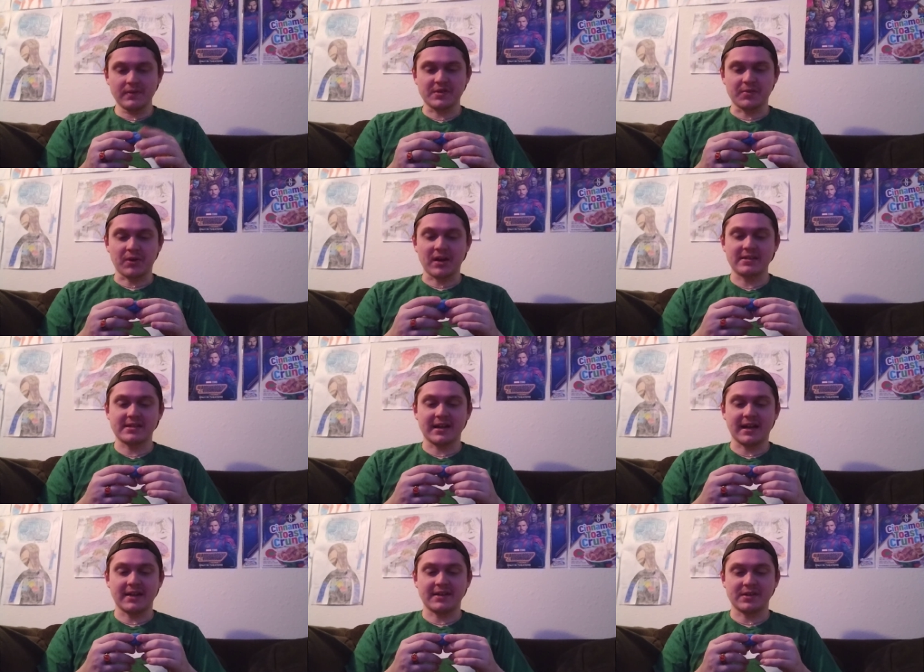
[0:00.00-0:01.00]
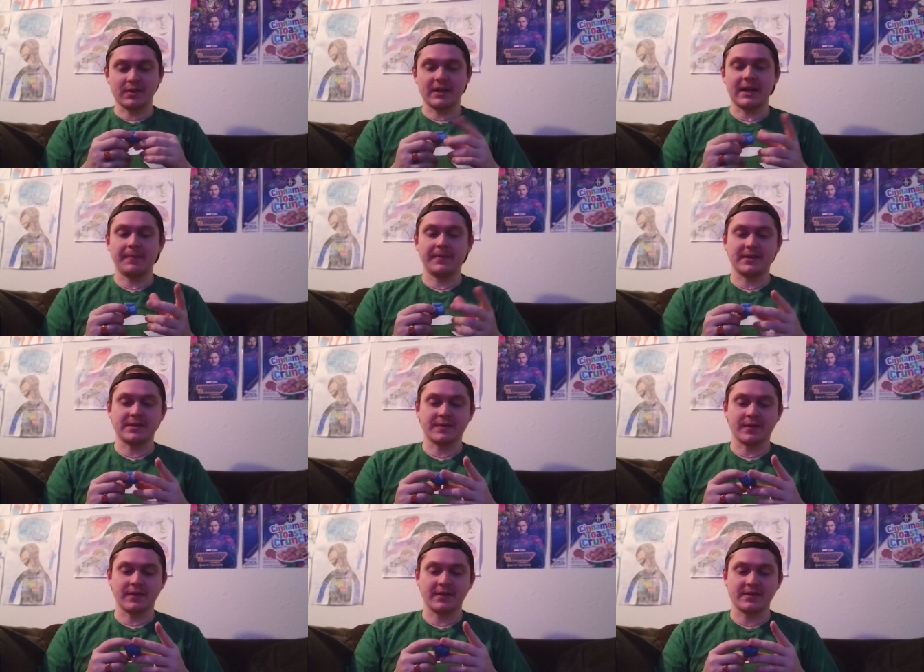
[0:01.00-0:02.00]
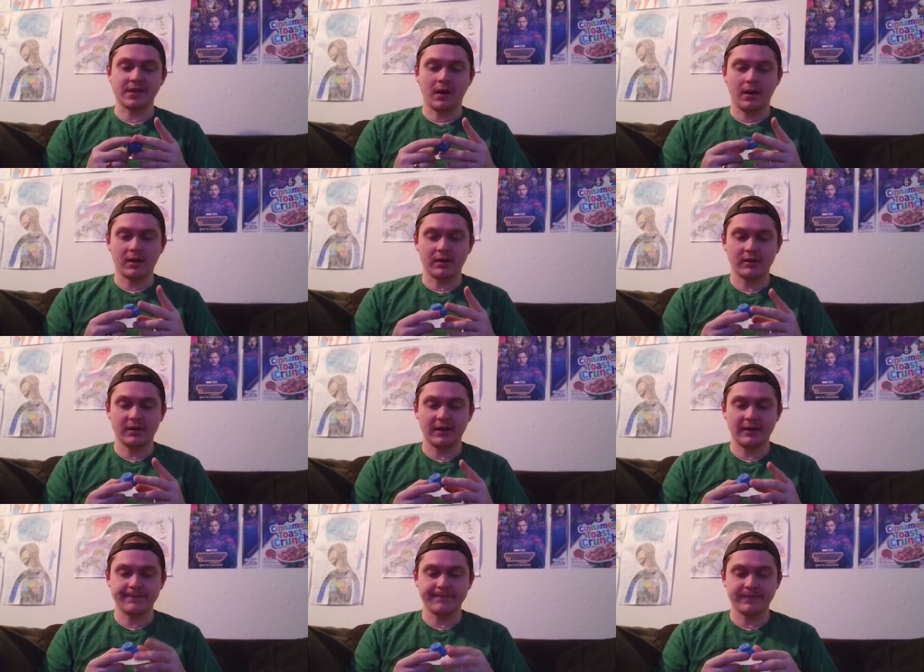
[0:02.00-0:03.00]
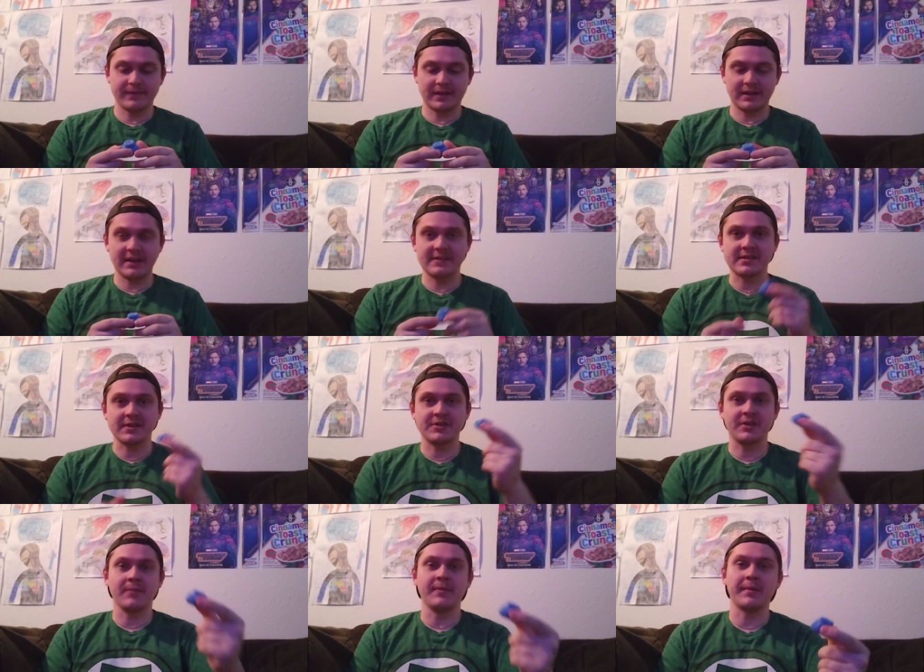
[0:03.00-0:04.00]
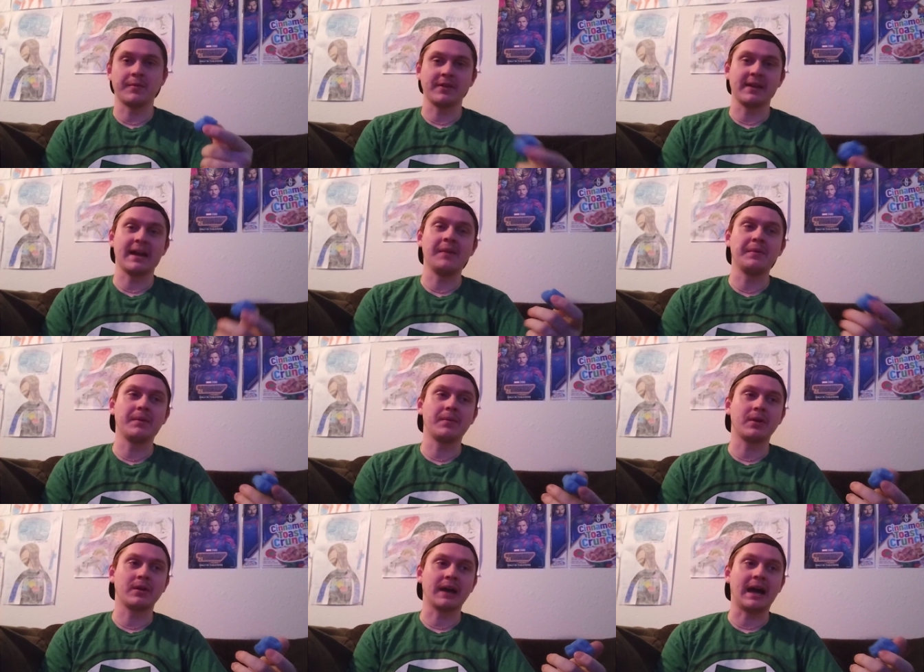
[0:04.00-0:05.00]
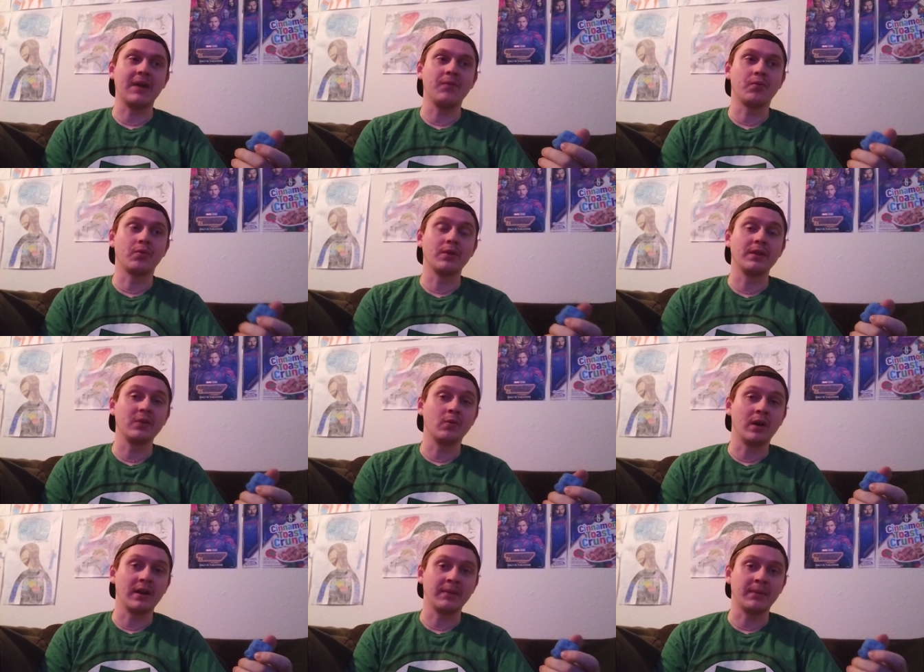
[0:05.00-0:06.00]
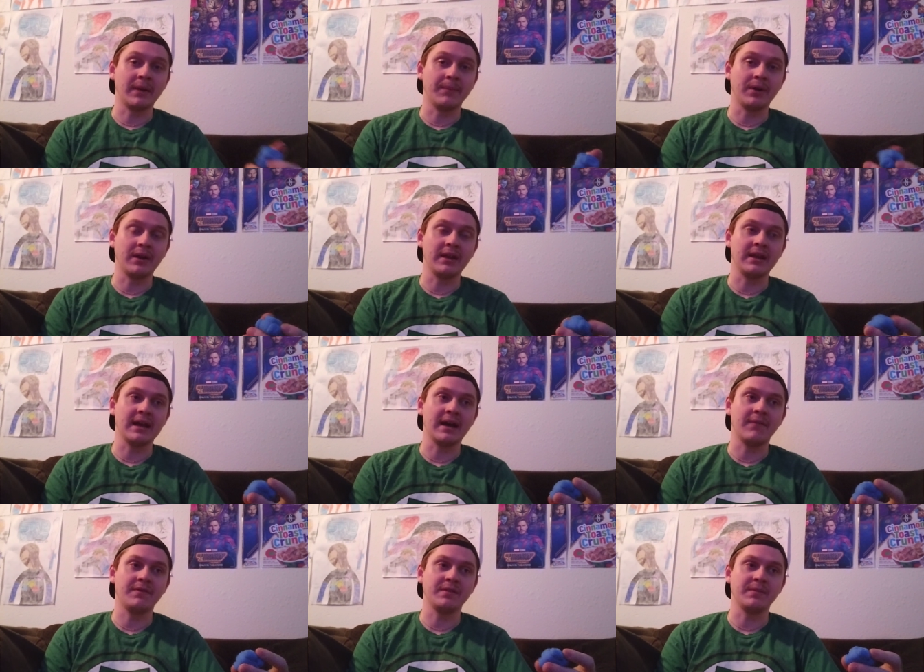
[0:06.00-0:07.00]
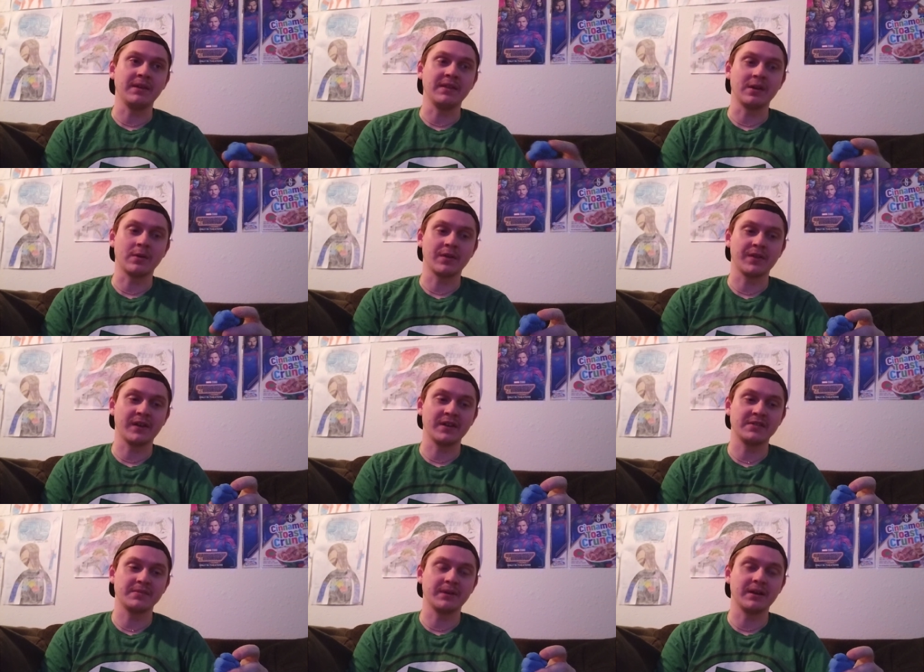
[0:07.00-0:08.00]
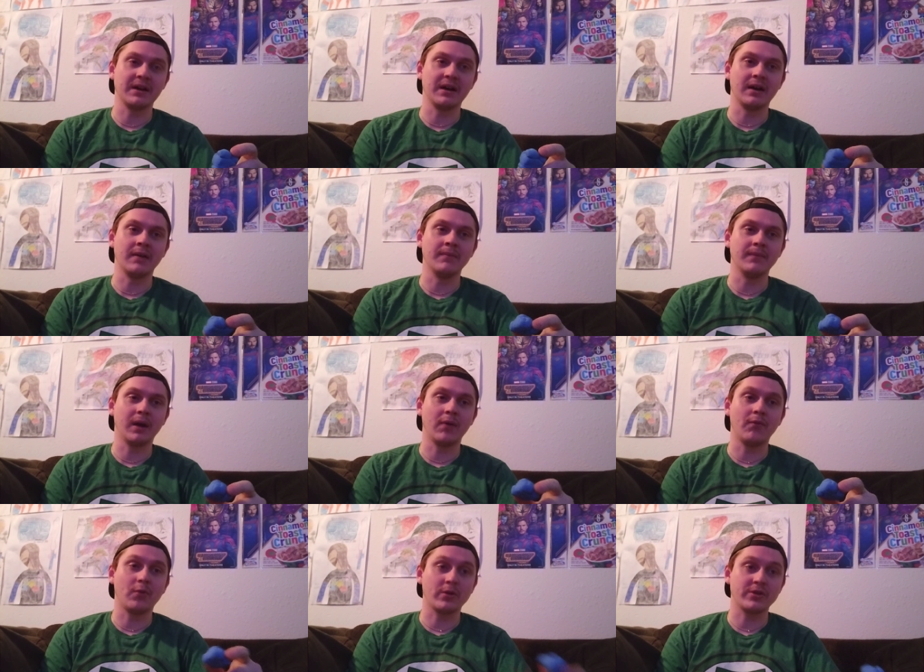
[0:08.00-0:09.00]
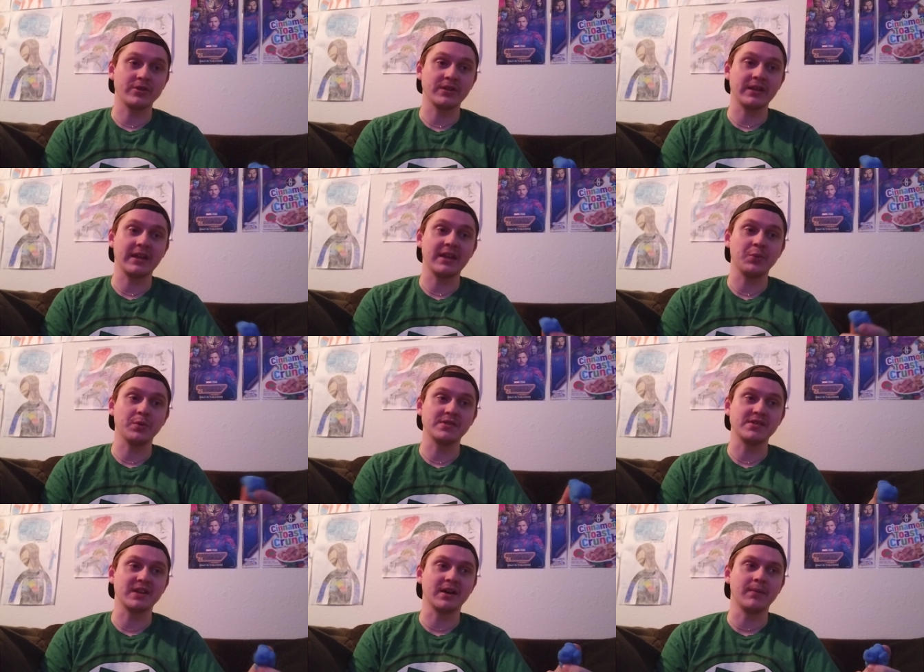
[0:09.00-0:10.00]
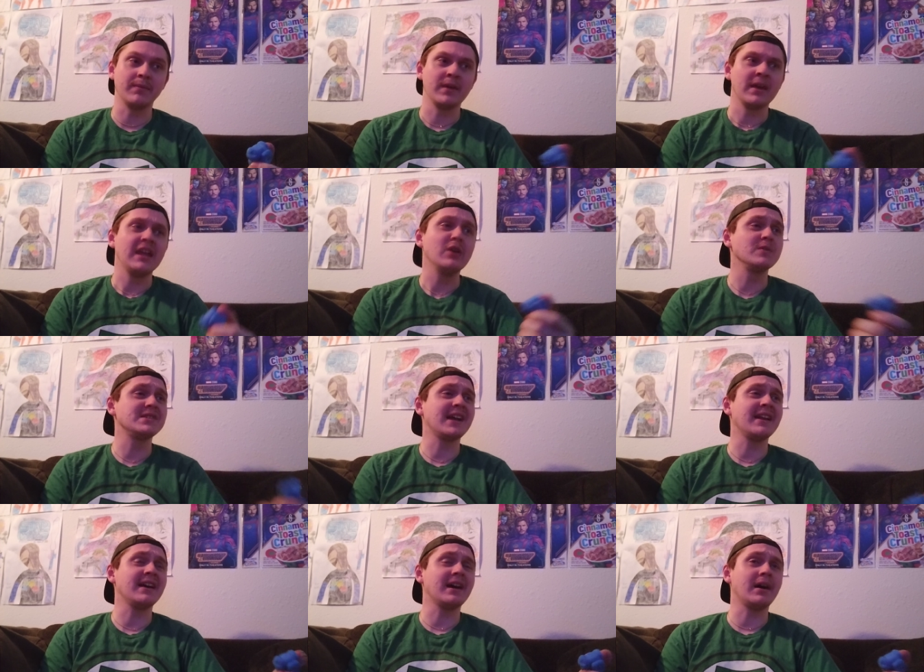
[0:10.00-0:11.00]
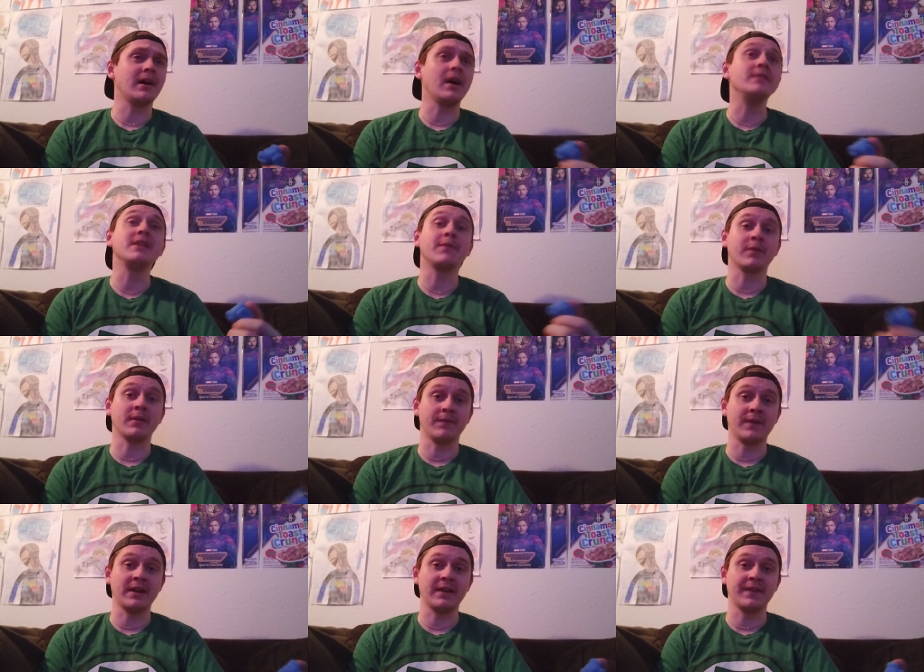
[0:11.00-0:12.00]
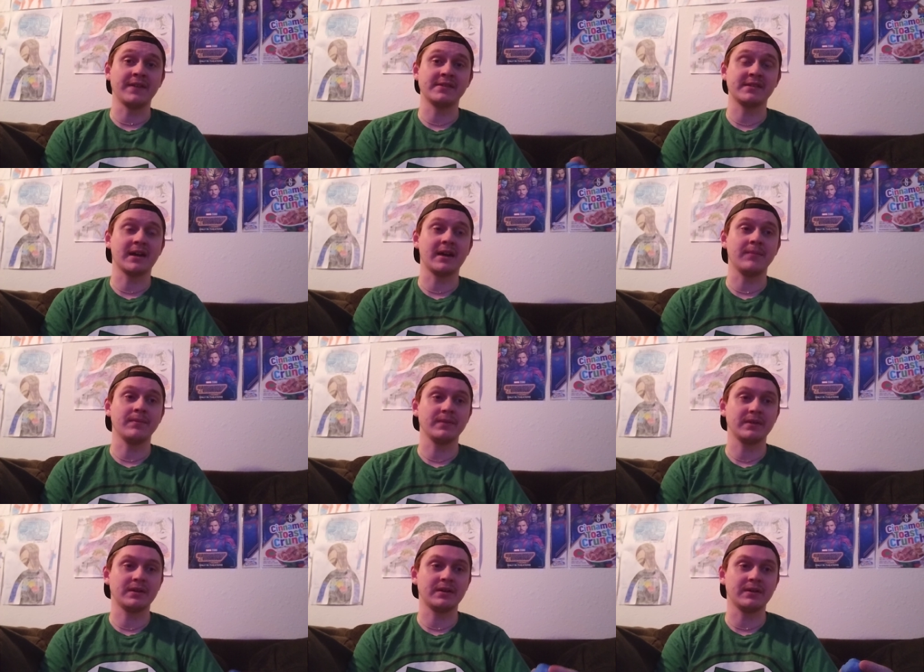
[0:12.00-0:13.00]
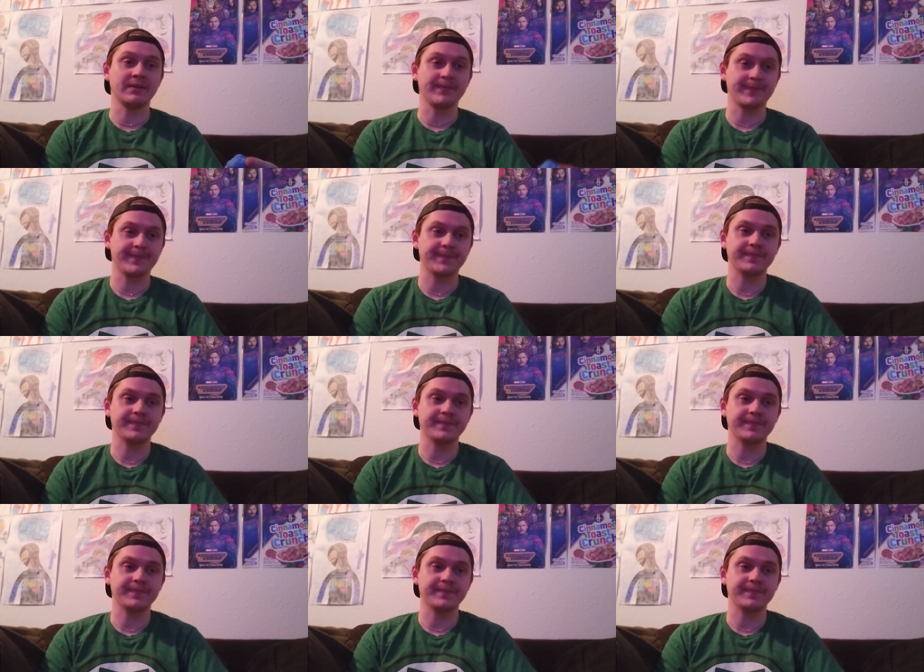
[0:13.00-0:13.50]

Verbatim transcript: surprised that I still kept this for this long, like it's such a good memory. Like, I remember I really wanted my buddy Gav to be there with us, but um, unfortunately he was um, he was at a, a, different event at this time. Um,